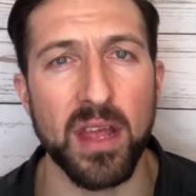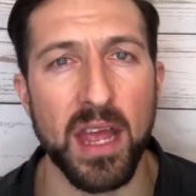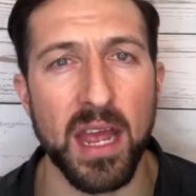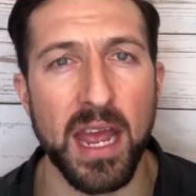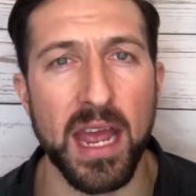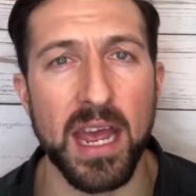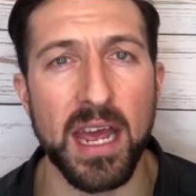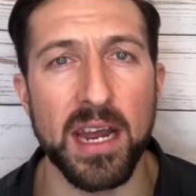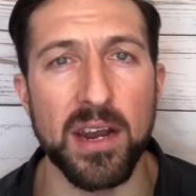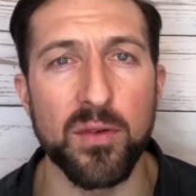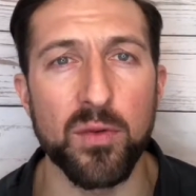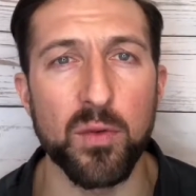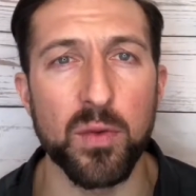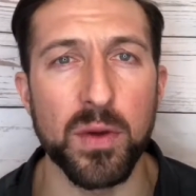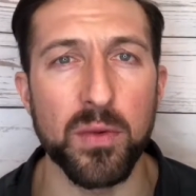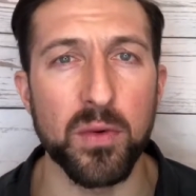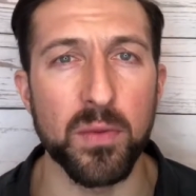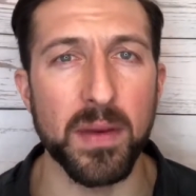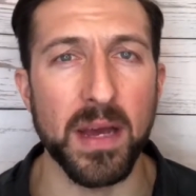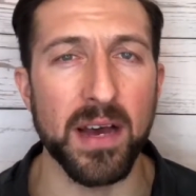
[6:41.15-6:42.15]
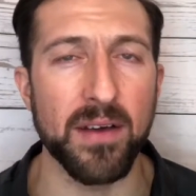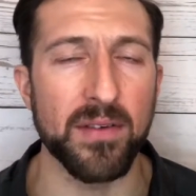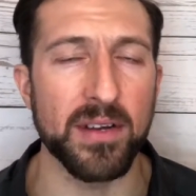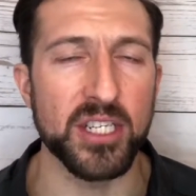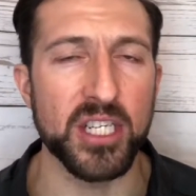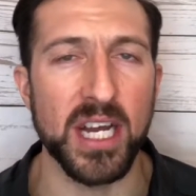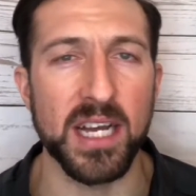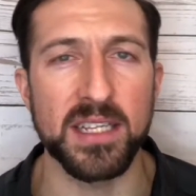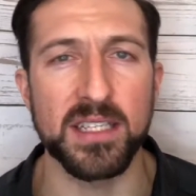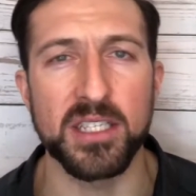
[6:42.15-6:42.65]
and we will have a
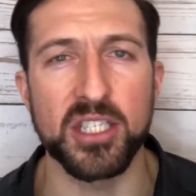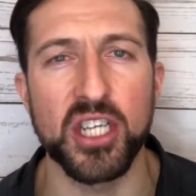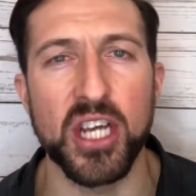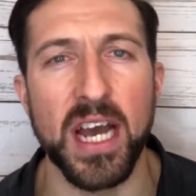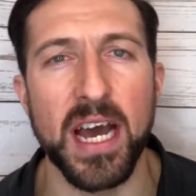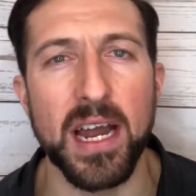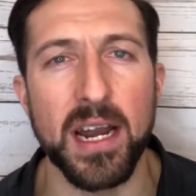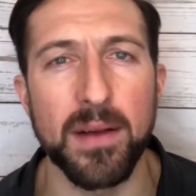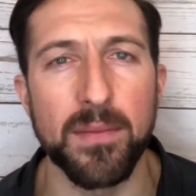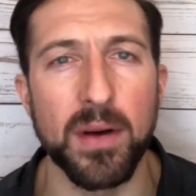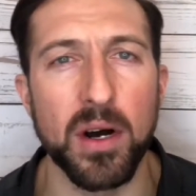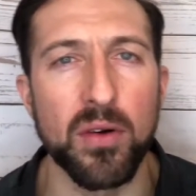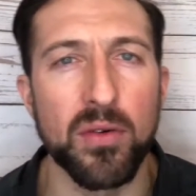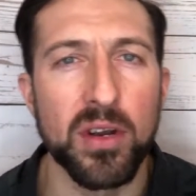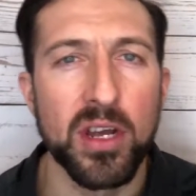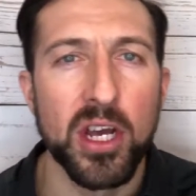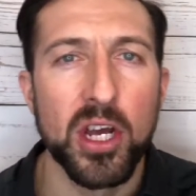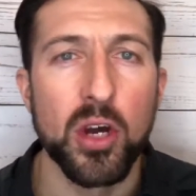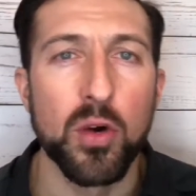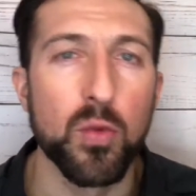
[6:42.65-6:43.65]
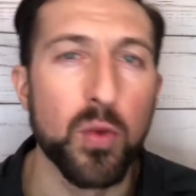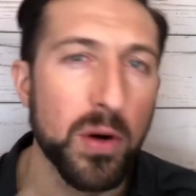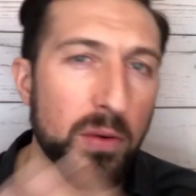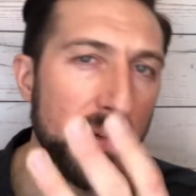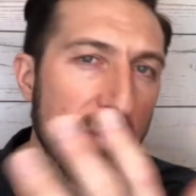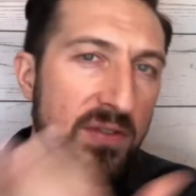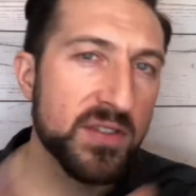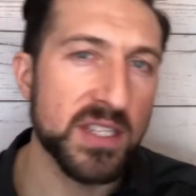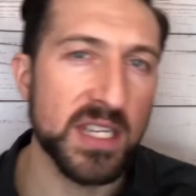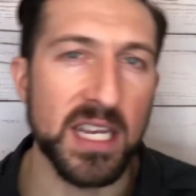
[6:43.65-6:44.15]
chance to chat about what
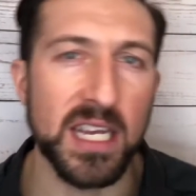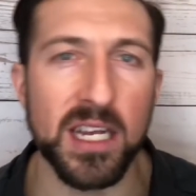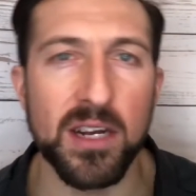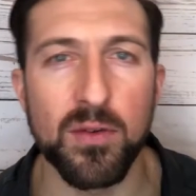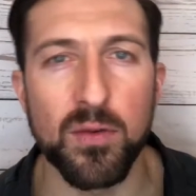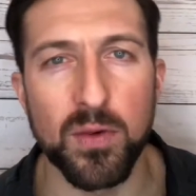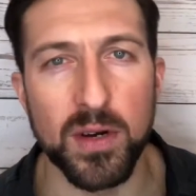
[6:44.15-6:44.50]
we've seen,